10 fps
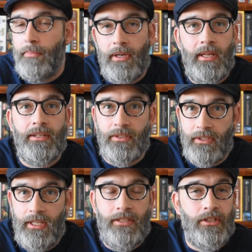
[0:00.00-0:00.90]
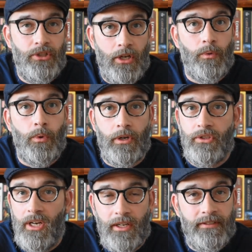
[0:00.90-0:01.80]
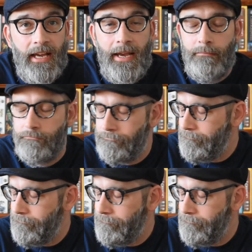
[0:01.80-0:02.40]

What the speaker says: but it's a ton of work, ton of time